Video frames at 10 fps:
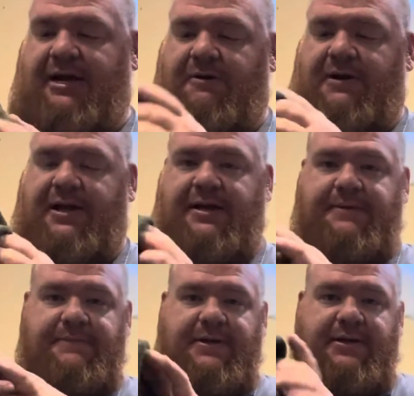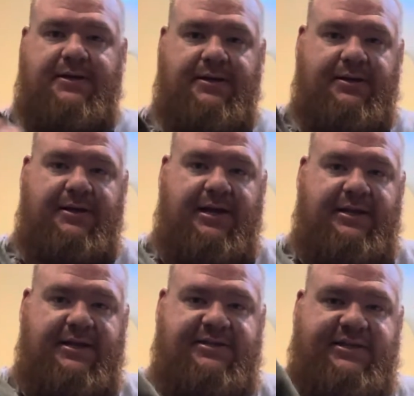area, and
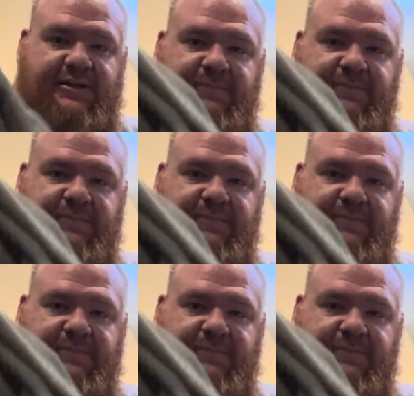then still